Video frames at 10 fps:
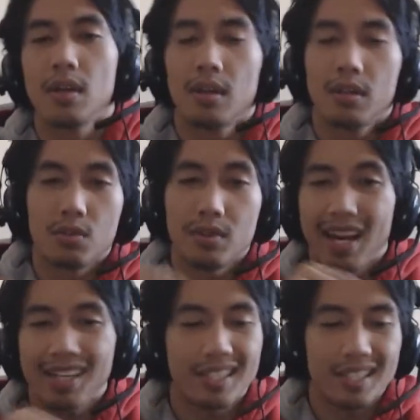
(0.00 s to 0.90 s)
So you
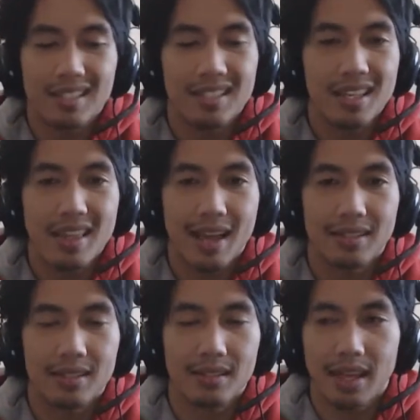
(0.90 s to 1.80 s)
actually could see that,
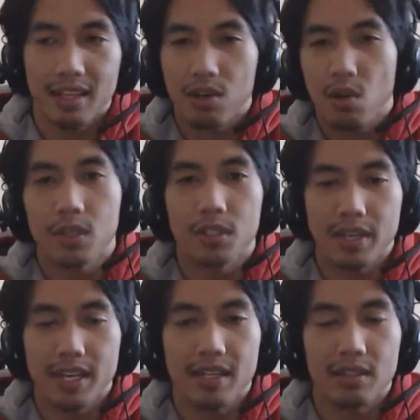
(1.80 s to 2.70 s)
and you know what you're
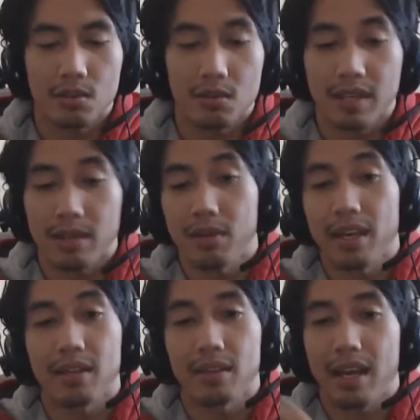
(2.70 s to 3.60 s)
eating. So it's like,
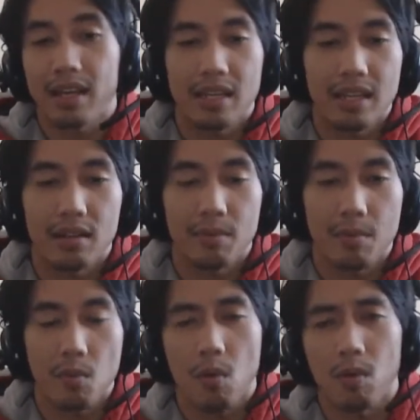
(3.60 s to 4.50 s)
okay, I could eat a little
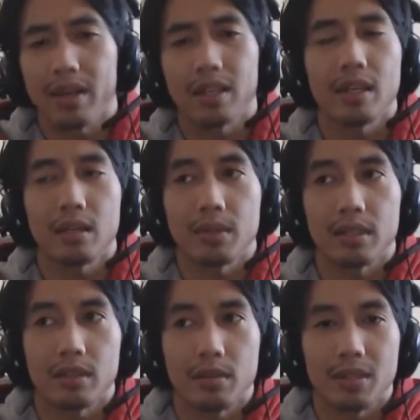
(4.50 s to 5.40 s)
bit more. I could eat
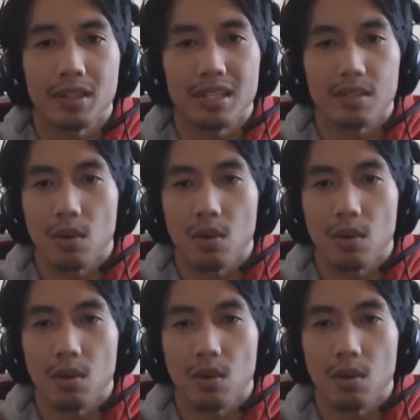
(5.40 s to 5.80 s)
little bit less.